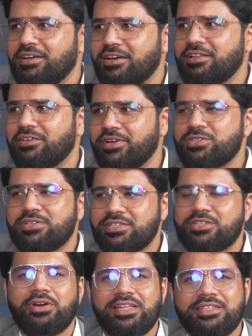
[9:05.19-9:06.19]
Otherwise,
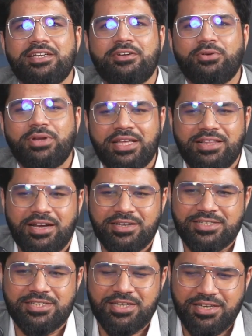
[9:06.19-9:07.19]
it's not easy to take that
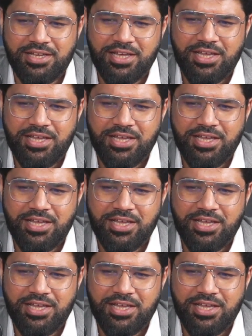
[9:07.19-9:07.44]
decision.